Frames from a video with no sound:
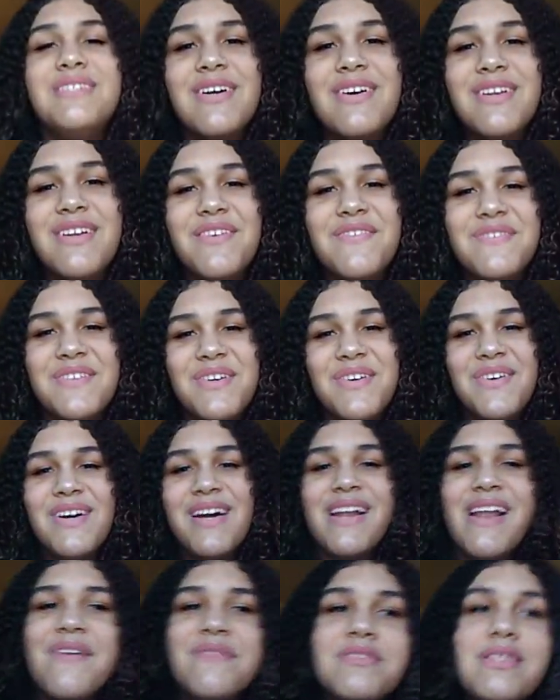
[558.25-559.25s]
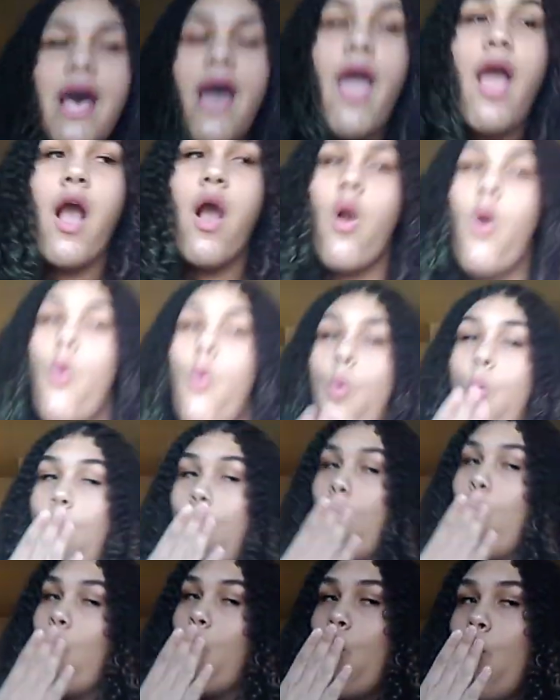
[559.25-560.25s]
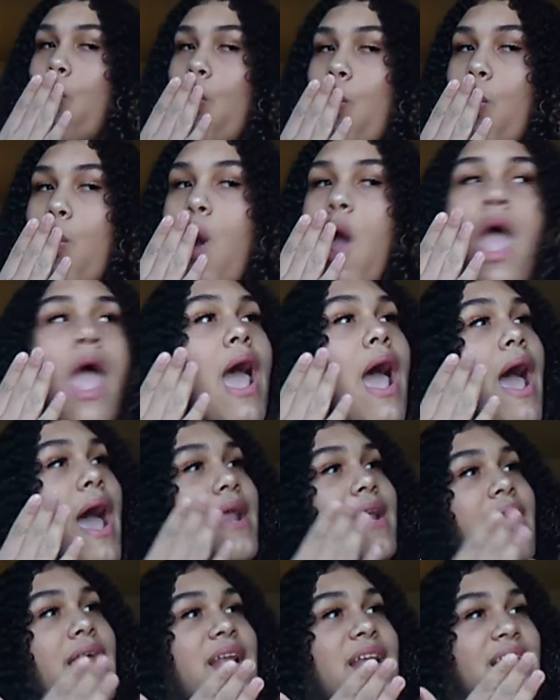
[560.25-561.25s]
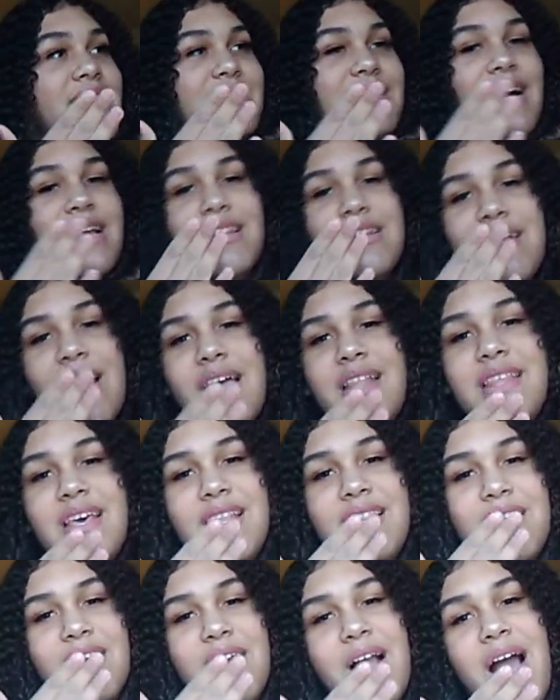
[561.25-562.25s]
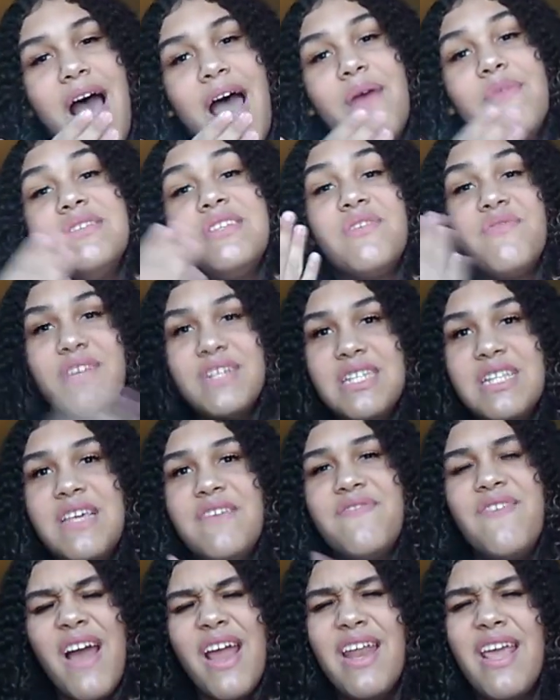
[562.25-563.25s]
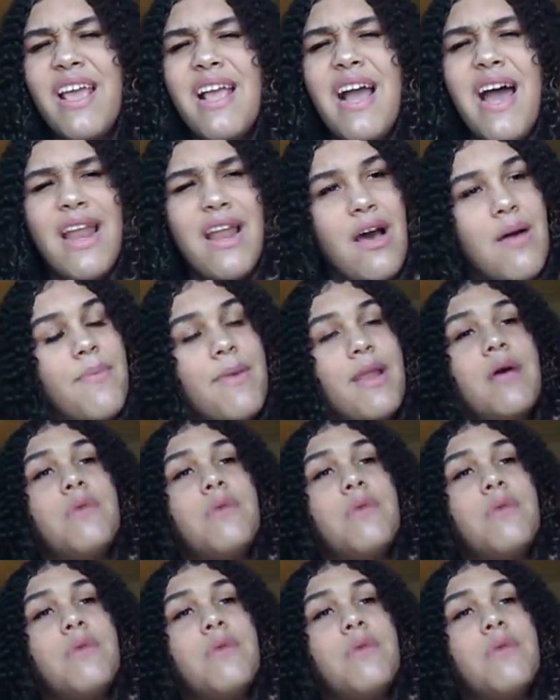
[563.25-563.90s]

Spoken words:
on the floor. And I was like, and then the guy I was originally fighting got up. And